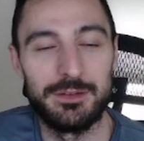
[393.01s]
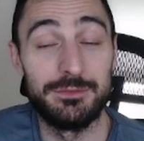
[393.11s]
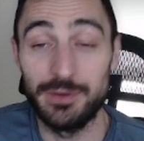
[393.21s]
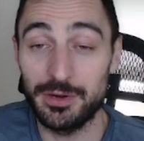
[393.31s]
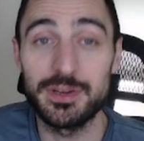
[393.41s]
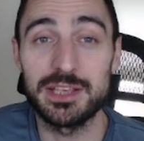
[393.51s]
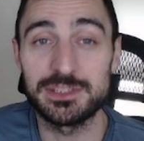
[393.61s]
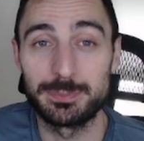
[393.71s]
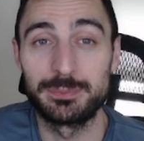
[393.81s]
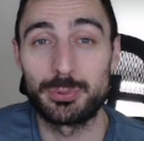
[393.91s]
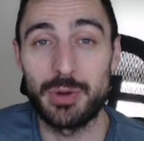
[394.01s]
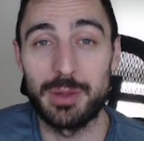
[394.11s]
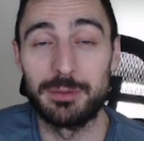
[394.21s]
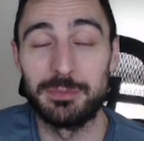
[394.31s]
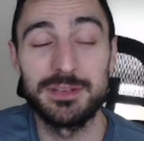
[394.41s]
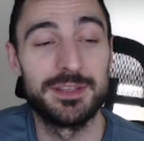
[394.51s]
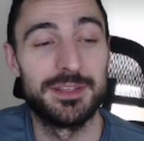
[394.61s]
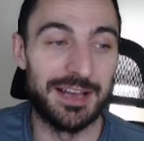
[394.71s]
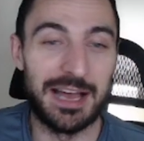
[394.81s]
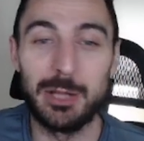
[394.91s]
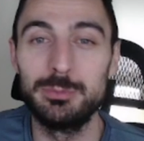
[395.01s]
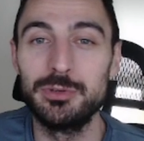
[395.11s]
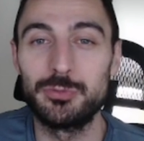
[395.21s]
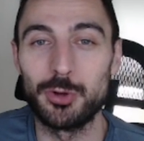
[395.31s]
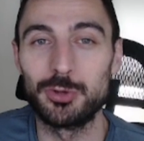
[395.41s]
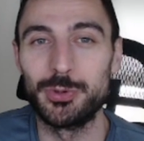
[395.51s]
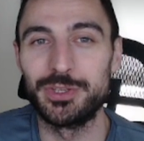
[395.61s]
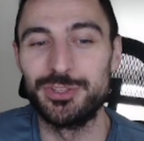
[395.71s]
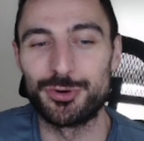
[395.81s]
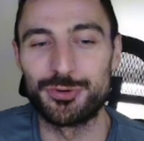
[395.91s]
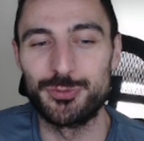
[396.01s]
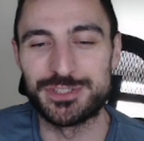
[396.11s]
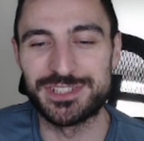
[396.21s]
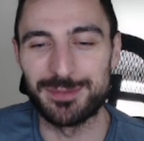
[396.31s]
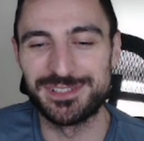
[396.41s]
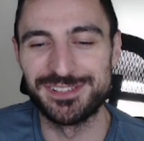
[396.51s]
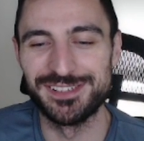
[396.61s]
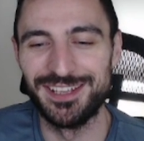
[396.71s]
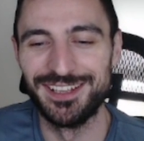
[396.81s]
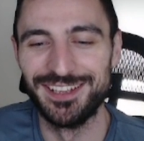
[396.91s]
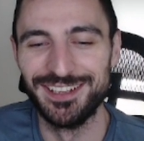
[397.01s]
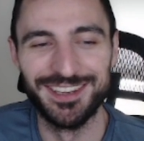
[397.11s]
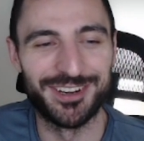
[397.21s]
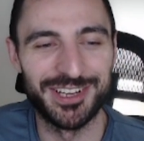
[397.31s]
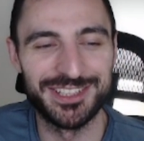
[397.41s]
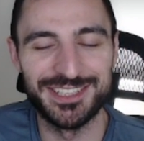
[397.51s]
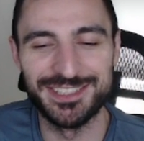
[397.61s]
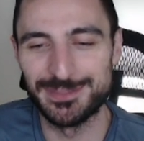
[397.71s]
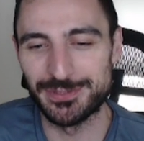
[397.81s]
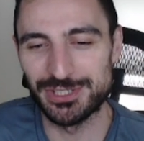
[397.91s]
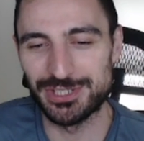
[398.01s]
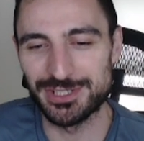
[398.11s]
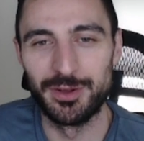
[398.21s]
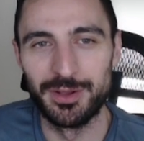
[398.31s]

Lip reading: Very nice prep, my man. I'll be following your footsteps, right, in these positions.